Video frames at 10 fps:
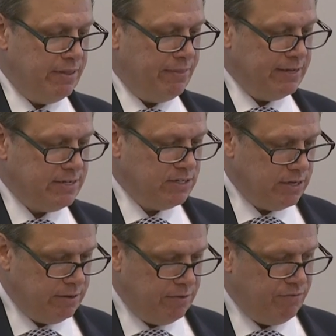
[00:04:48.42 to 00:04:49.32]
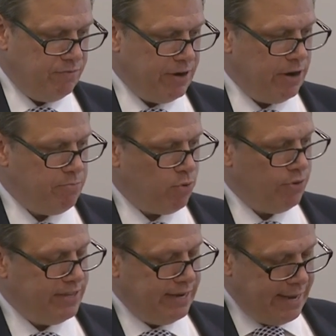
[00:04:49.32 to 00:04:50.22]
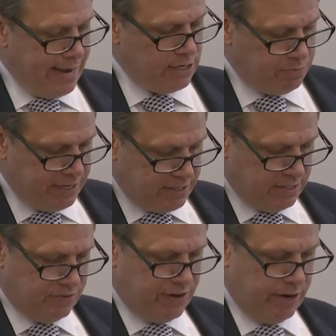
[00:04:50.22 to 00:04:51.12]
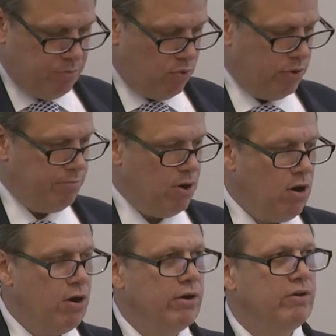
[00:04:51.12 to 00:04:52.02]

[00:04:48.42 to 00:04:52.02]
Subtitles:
this is a very important, the engaged piece is a very important part